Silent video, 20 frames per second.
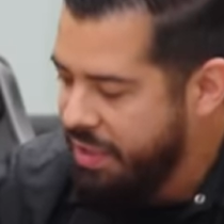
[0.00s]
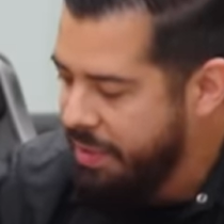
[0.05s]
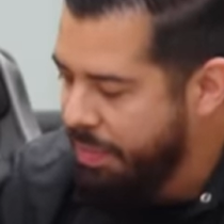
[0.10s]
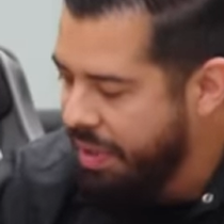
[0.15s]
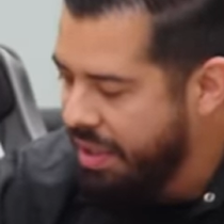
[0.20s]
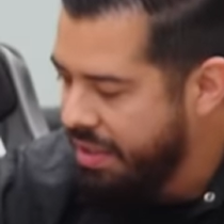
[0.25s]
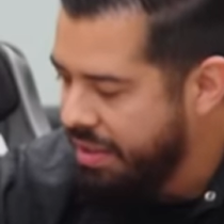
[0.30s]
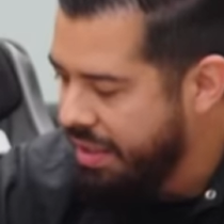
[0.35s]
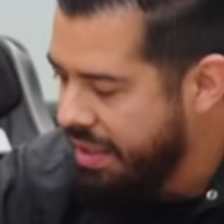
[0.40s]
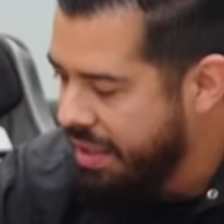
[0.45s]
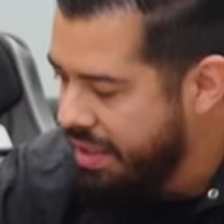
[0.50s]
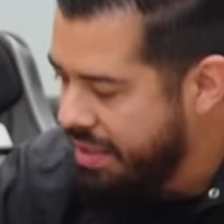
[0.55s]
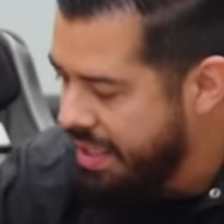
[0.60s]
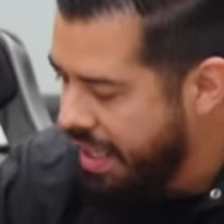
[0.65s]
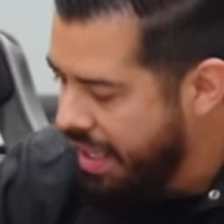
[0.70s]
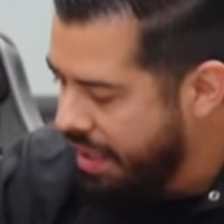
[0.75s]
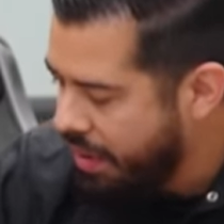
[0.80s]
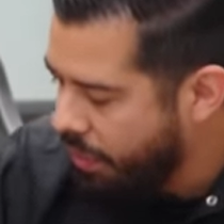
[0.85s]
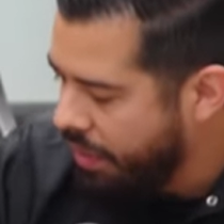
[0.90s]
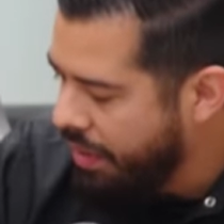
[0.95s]
sprayed the
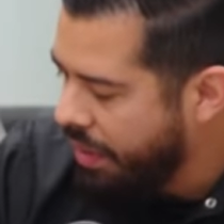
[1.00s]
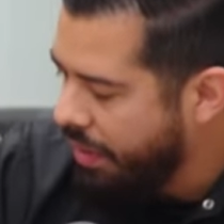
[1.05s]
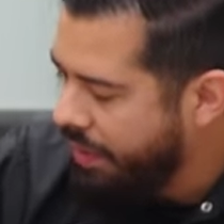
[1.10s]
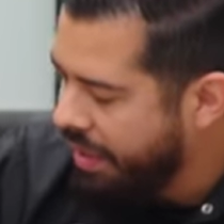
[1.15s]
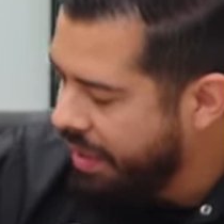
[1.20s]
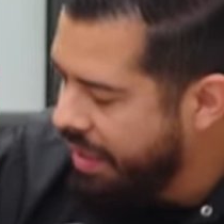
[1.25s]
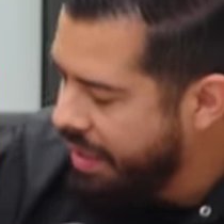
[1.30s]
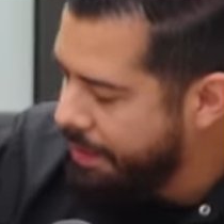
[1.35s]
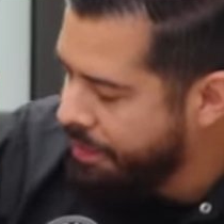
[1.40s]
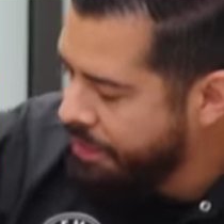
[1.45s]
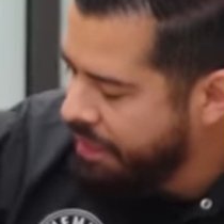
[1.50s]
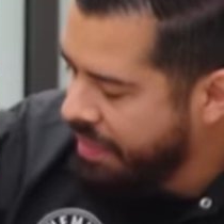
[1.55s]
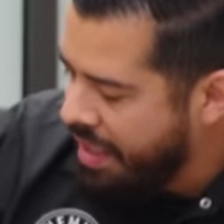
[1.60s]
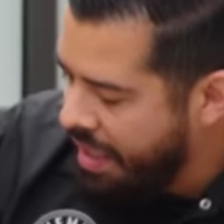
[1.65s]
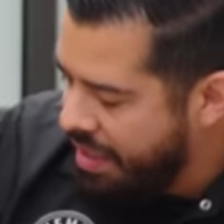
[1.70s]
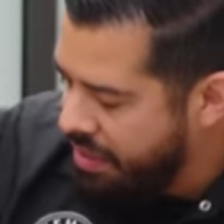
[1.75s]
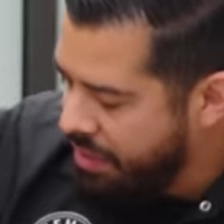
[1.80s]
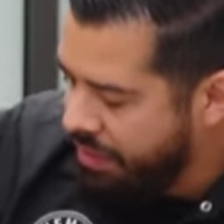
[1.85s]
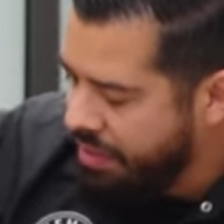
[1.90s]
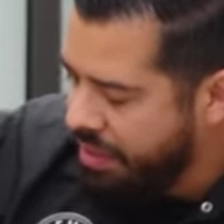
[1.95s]
entire wheel already,
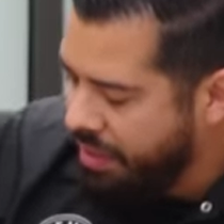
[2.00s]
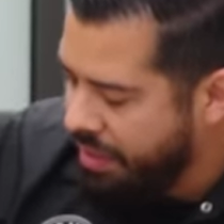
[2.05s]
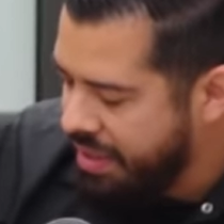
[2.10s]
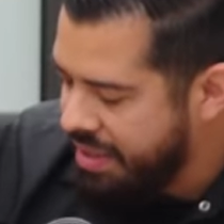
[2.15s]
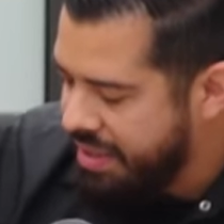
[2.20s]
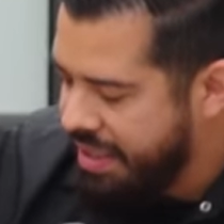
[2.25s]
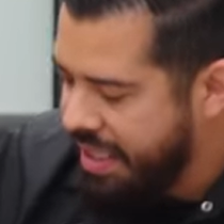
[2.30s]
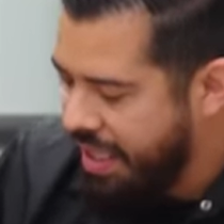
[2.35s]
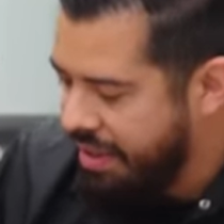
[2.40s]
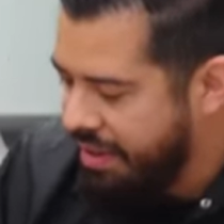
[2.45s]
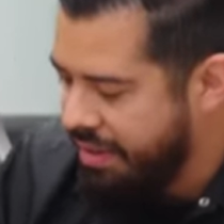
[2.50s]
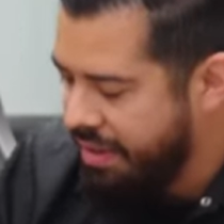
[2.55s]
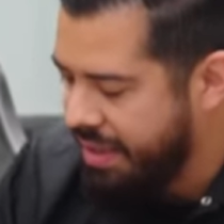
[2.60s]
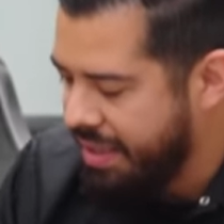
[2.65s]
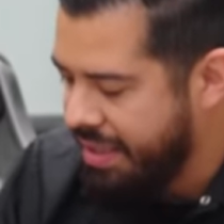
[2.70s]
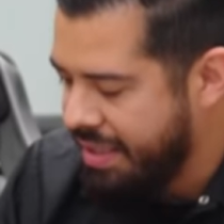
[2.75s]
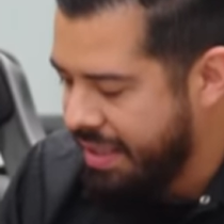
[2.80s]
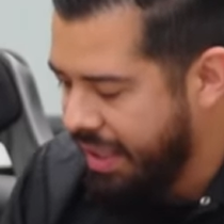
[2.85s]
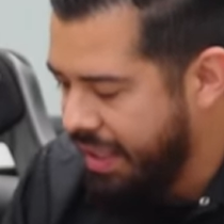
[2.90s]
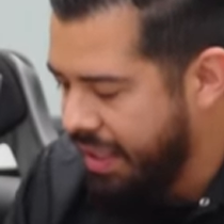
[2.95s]
and you'll notice that
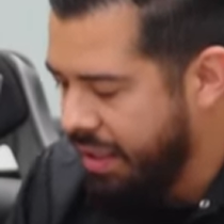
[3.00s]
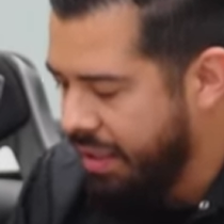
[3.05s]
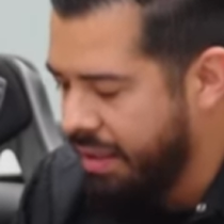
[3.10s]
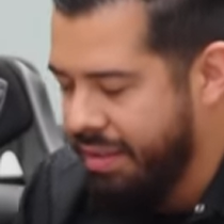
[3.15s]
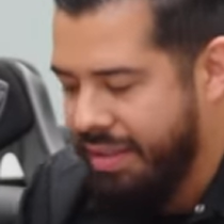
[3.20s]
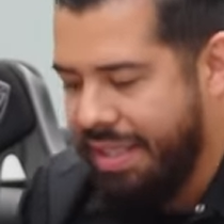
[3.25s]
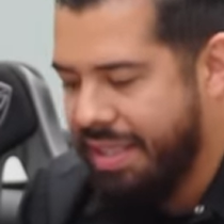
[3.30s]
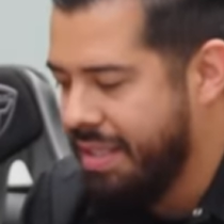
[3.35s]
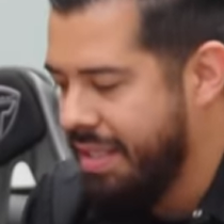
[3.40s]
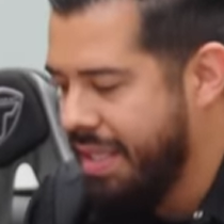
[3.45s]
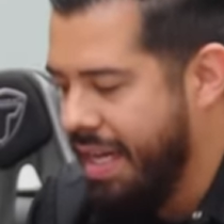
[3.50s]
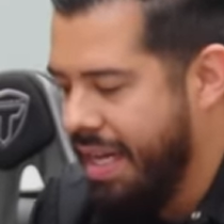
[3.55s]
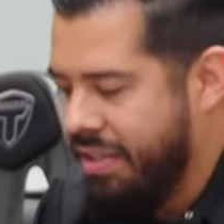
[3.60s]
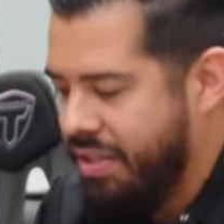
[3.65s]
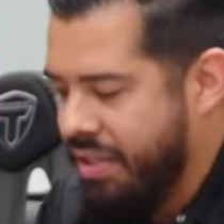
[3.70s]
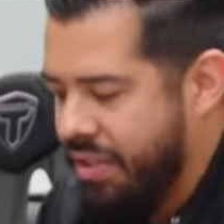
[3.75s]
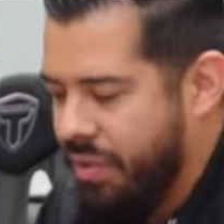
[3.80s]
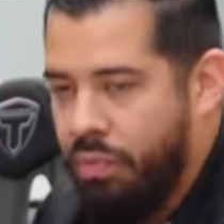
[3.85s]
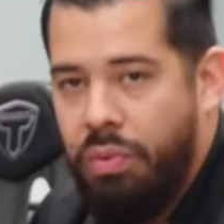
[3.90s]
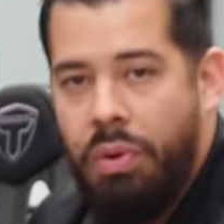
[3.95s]
this cleaner does not
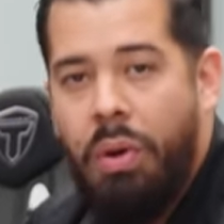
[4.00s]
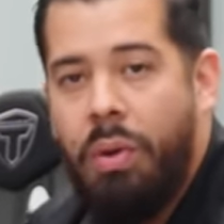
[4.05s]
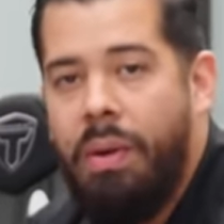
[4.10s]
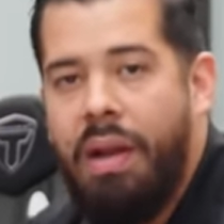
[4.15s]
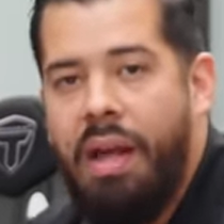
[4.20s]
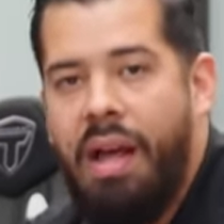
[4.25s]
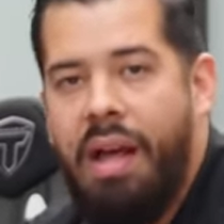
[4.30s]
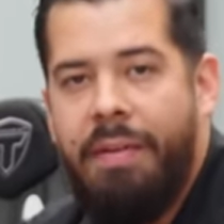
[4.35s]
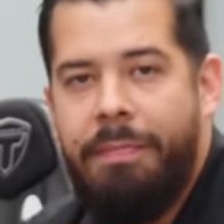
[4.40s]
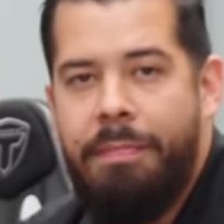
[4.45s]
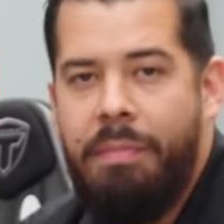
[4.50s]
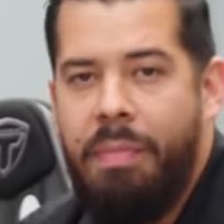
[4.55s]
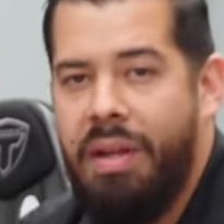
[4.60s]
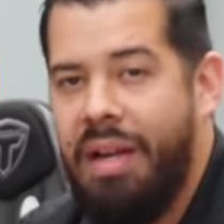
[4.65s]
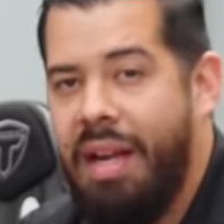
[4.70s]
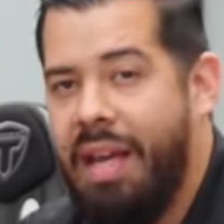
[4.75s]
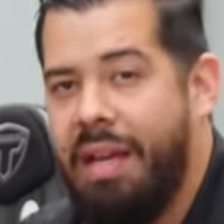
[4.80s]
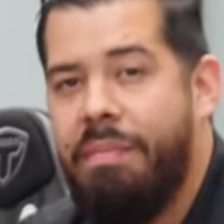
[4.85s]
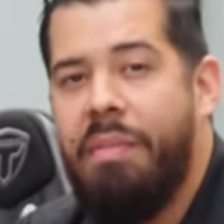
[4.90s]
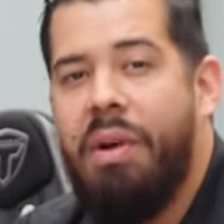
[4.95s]
just roll off
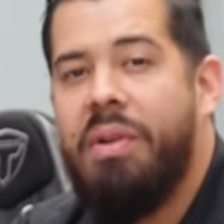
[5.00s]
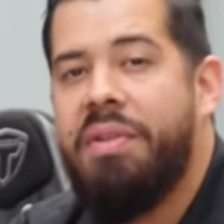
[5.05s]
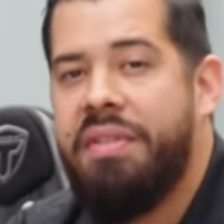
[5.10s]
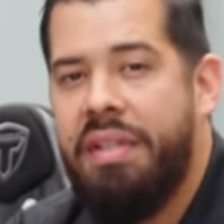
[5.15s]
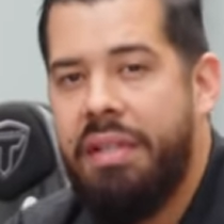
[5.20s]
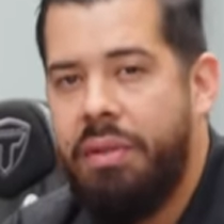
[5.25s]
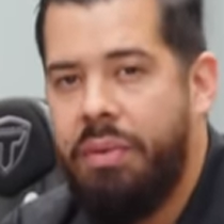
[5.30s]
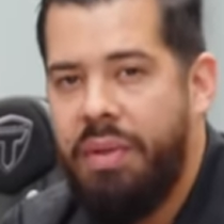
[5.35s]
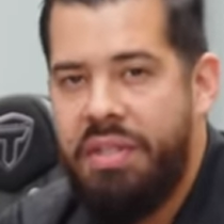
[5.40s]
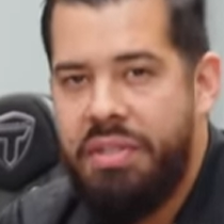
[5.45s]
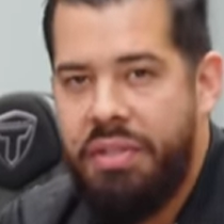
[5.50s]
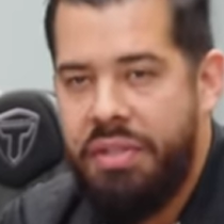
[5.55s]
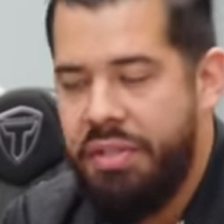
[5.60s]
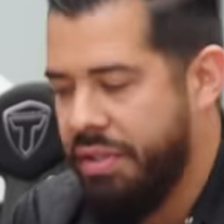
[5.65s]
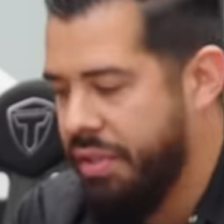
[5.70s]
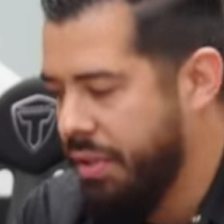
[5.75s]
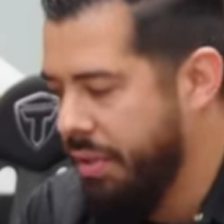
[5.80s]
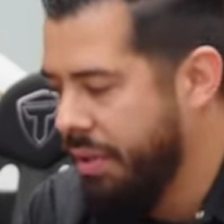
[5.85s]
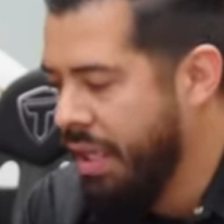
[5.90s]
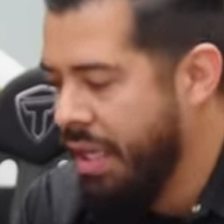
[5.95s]
like most degreasers
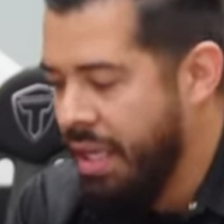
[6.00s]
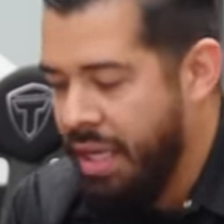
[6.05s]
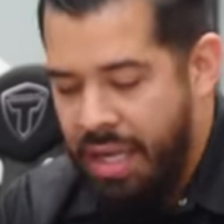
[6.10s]
do.